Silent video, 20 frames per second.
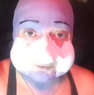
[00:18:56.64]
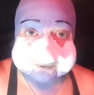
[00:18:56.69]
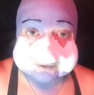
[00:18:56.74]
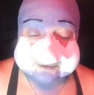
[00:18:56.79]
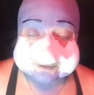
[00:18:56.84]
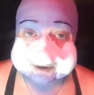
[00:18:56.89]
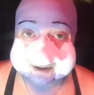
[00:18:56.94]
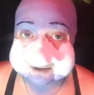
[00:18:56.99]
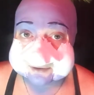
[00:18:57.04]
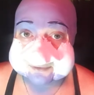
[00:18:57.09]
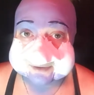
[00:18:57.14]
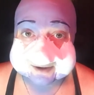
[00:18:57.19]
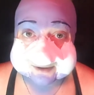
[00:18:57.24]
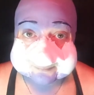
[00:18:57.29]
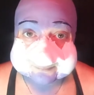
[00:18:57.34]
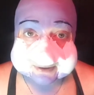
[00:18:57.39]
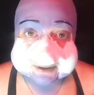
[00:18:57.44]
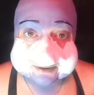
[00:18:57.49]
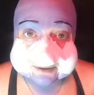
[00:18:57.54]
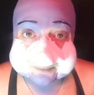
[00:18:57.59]
when I got a lot
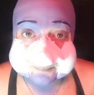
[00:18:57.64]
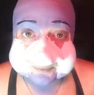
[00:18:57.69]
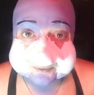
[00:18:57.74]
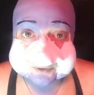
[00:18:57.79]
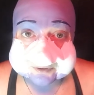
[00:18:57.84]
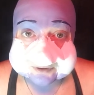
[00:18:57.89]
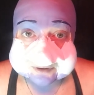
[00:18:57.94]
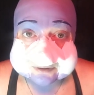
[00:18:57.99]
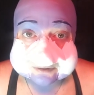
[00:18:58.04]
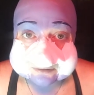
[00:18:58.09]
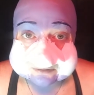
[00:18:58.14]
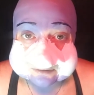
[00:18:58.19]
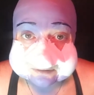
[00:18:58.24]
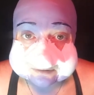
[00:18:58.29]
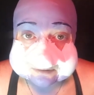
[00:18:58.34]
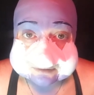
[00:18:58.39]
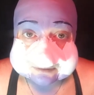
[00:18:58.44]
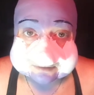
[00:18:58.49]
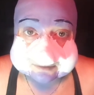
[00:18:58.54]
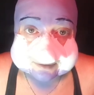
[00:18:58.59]
of makeup on.
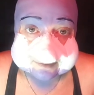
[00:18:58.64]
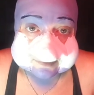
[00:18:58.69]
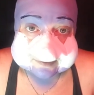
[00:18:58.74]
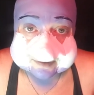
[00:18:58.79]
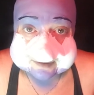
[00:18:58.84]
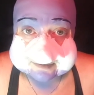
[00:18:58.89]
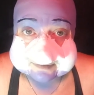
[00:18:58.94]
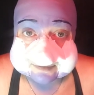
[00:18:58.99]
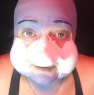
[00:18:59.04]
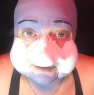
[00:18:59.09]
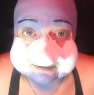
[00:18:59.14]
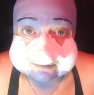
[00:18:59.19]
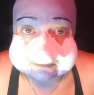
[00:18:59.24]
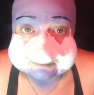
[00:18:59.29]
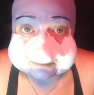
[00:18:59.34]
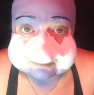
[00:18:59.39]
It's easy.